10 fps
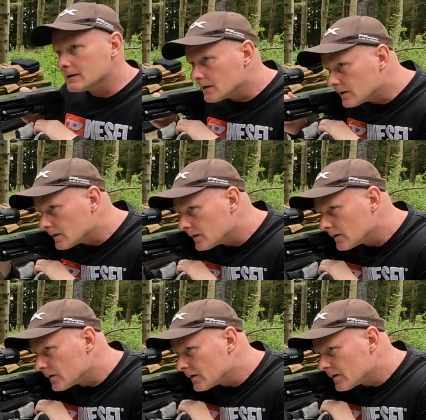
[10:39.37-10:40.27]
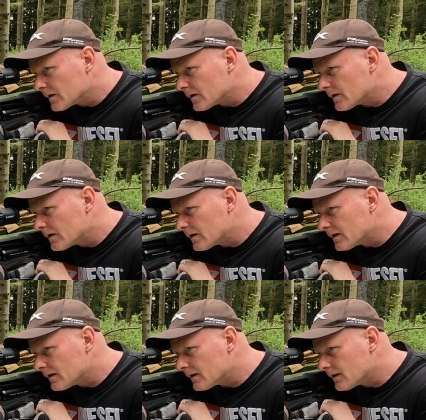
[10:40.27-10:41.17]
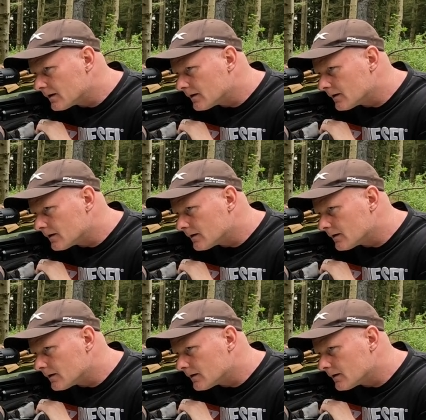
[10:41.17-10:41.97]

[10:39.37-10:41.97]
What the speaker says: Nobody speaks.